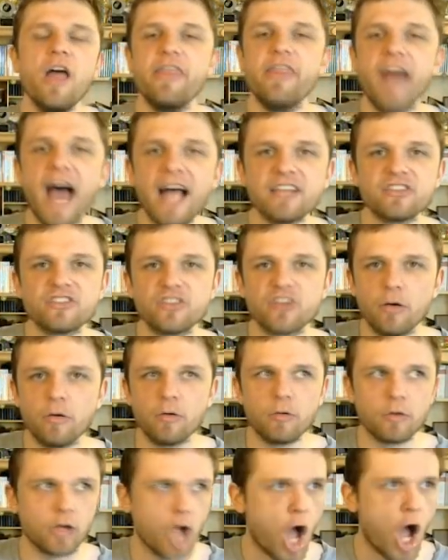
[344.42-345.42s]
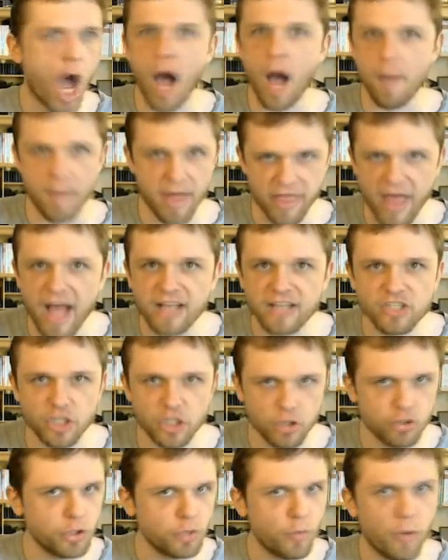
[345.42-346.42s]
That's common. That's
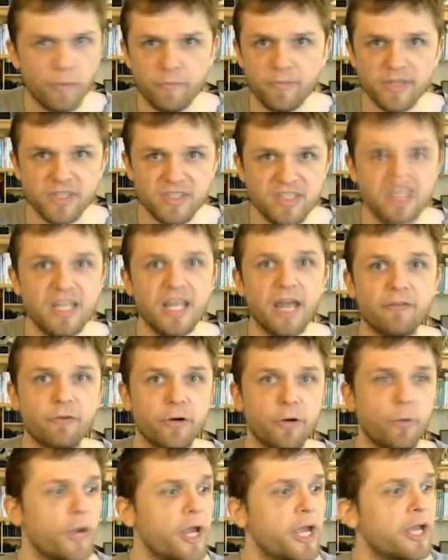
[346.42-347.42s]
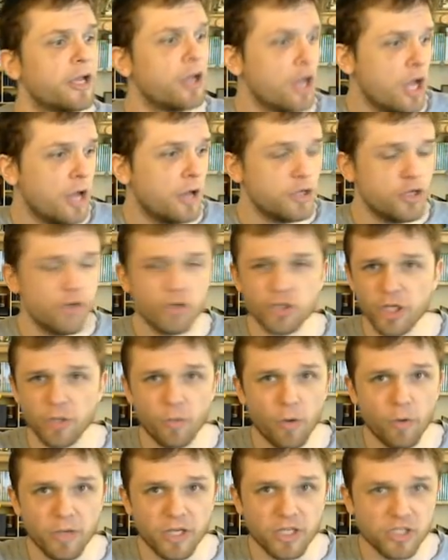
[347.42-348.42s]
usually what we've been seeing every week. Usually
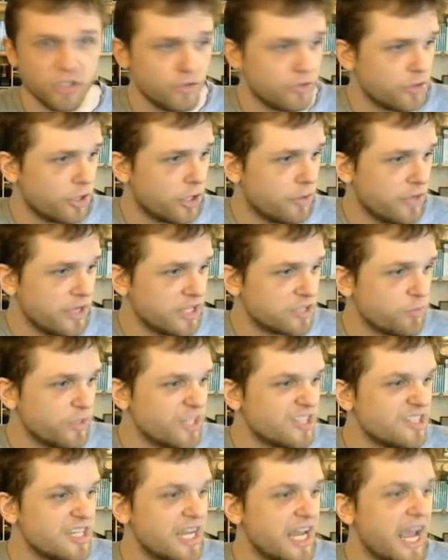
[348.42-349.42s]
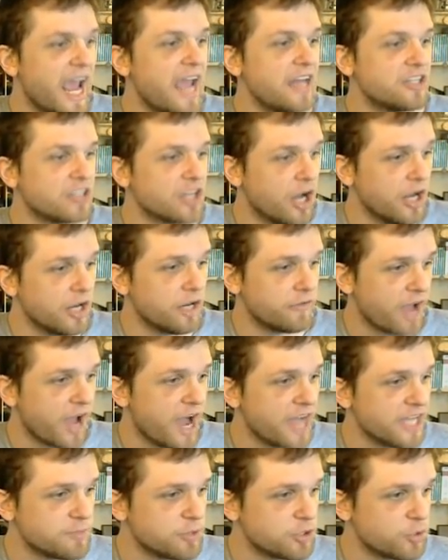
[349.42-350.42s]
what we do, though, is we see a ton of
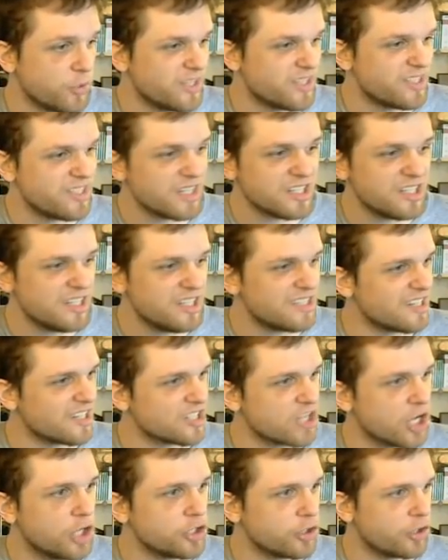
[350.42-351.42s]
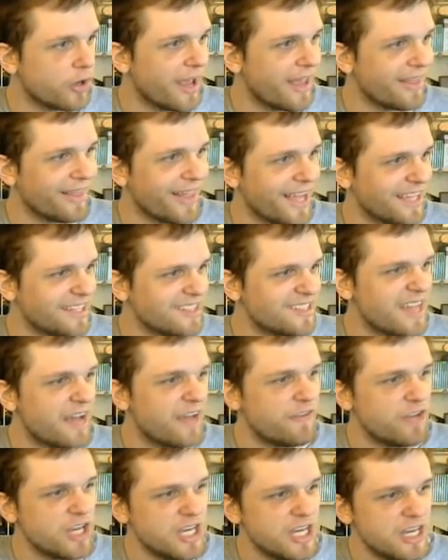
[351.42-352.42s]
guys between 6,600 and like
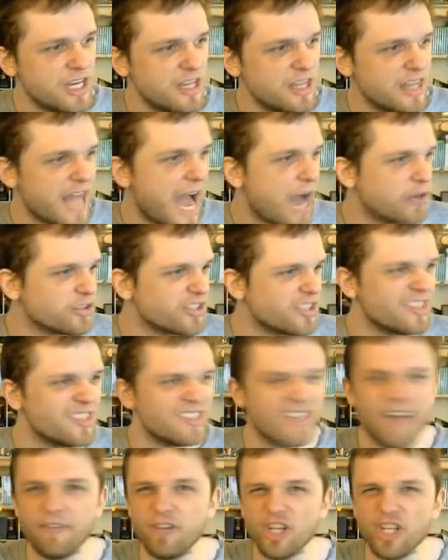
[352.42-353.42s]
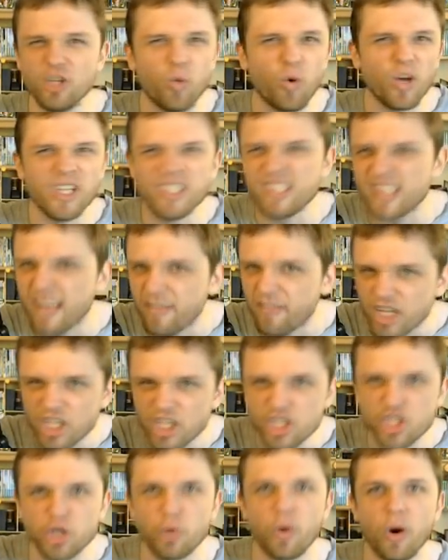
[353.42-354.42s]
7,000, 71,
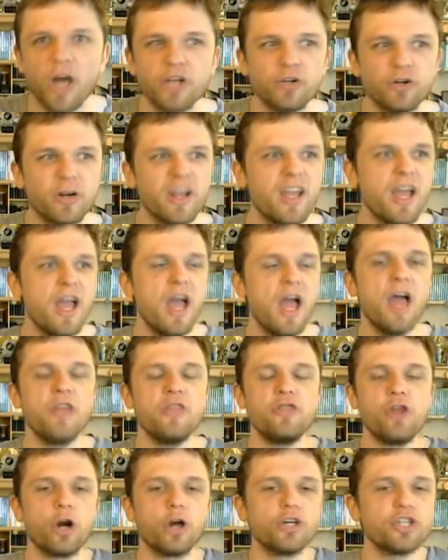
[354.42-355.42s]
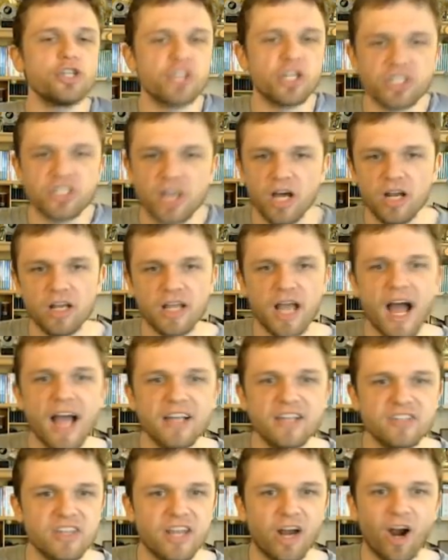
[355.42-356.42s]
7,200. There are just a ton of
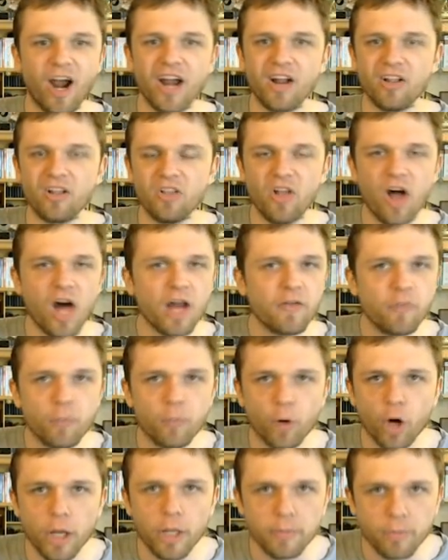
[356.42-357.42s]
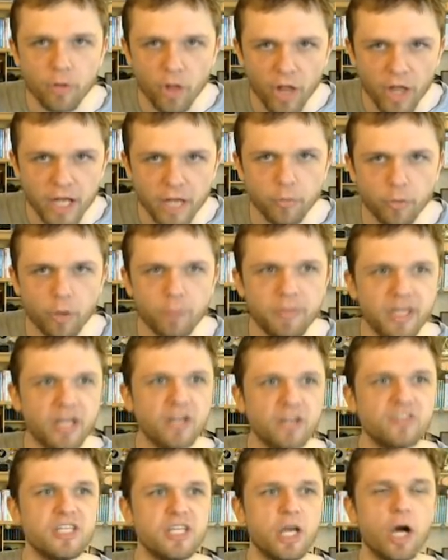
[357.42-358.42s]
guys in there, and a lot of them are unplayable
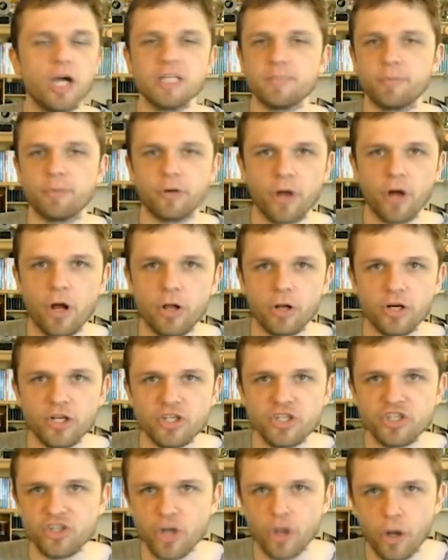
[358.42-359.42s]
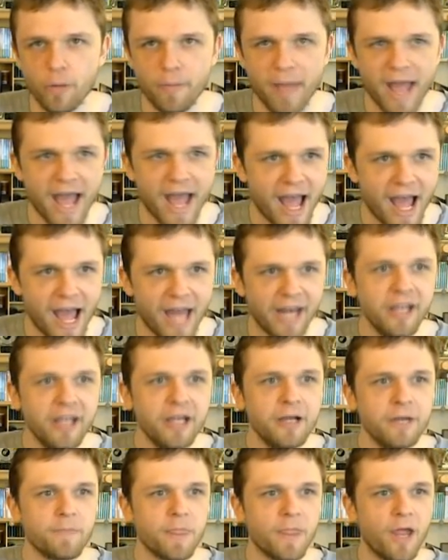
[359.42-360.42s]
because the odds per dollar is so bad
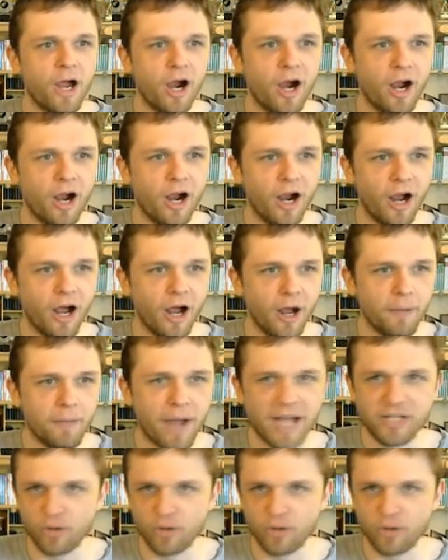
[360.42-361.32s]
by